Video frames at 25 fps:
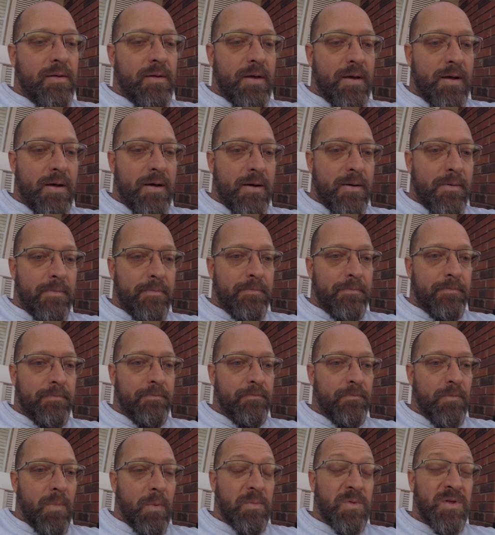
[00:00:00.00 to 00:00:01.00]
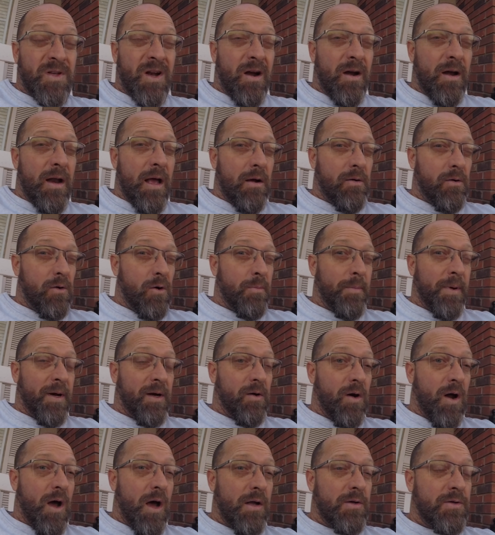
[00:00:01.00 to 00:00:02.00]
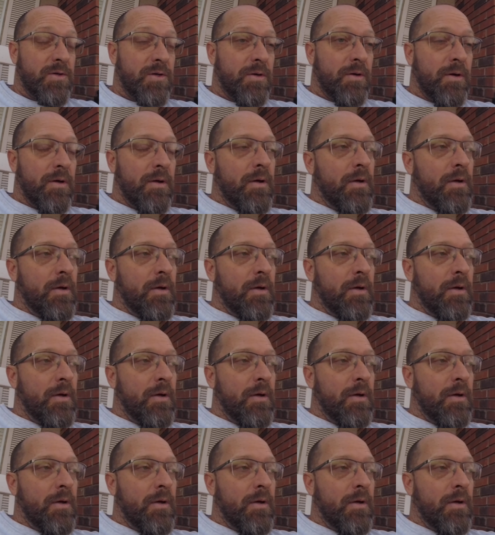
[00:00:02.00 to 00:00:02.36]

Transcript: I'm starting to outgrow my garage.